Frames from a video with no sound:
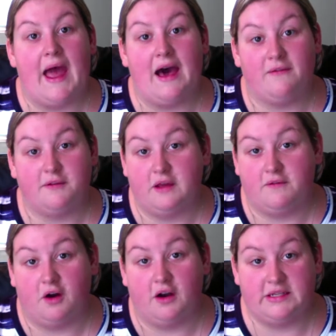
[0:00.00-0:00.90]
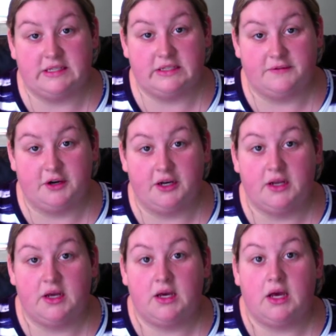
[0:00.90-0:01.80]
after they've already delivered
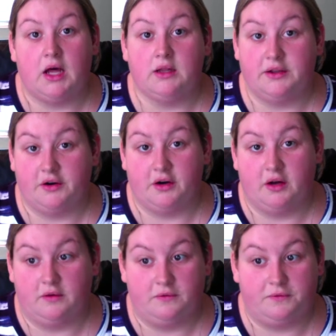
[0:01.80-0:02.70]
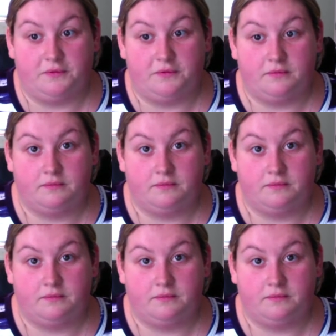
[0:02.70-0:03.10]
a litter of